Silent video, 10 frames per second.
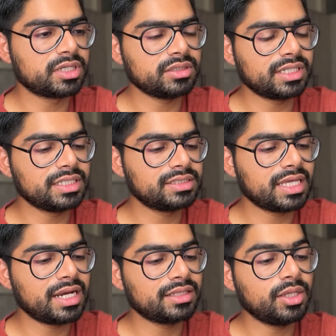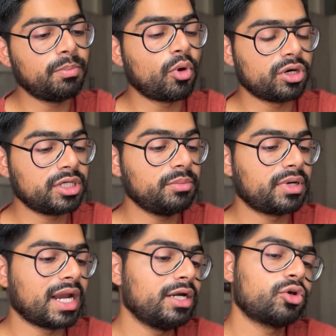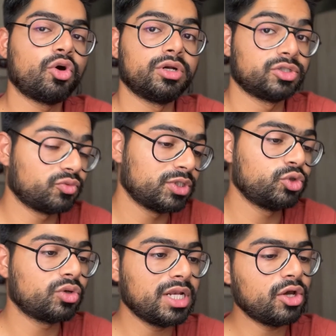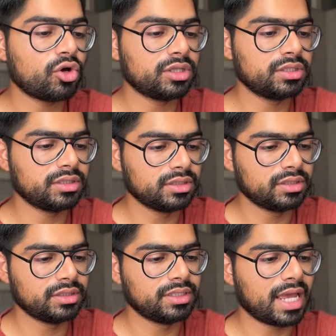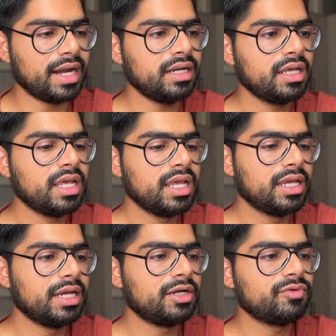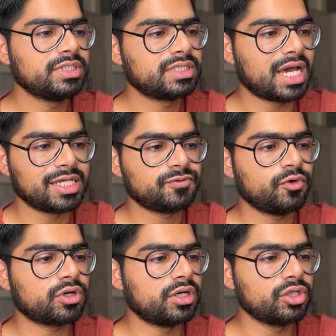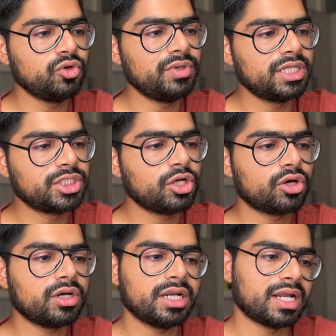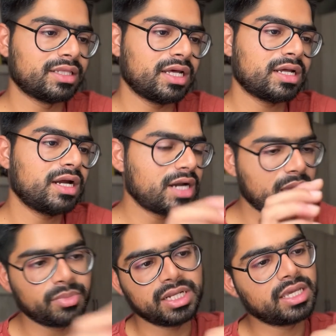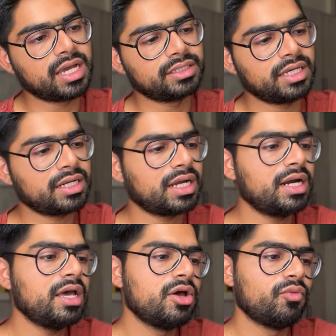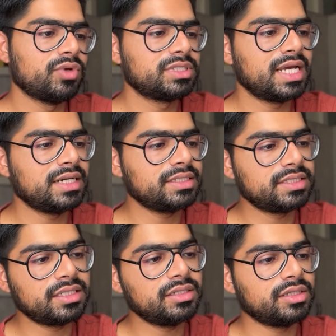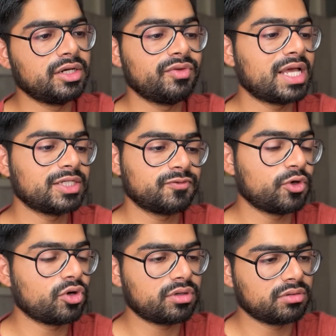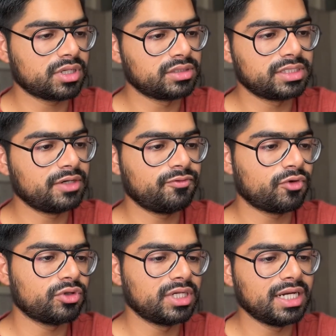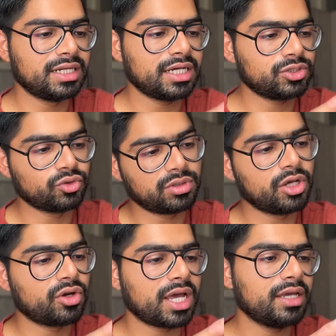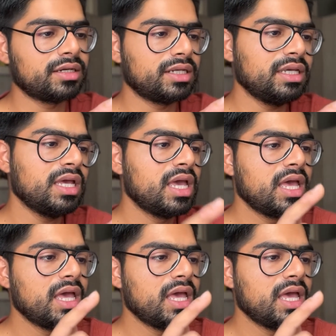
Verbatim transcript: button that is there at the bottom right corners once you click on that it will ask for continue with DigiLocker and Aadhaar card. I'm clicking Aadhaar card. Once that is done, it will ask for your consent for the data. So click on I agree